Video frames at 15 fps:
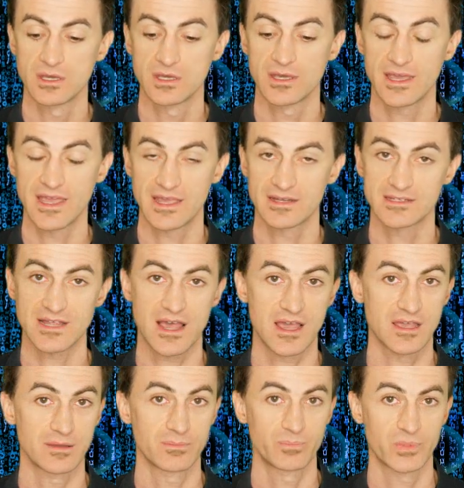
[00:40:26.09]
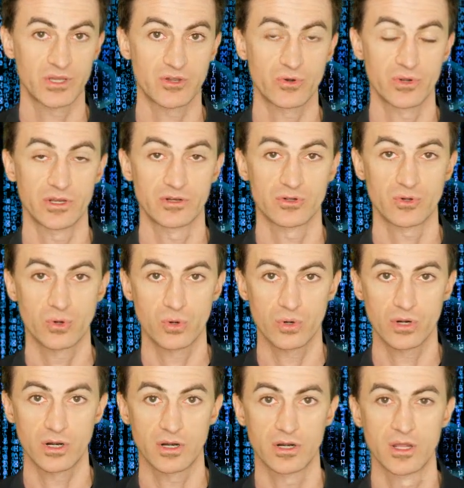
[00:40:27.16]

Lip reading: anti Bitcoin Core.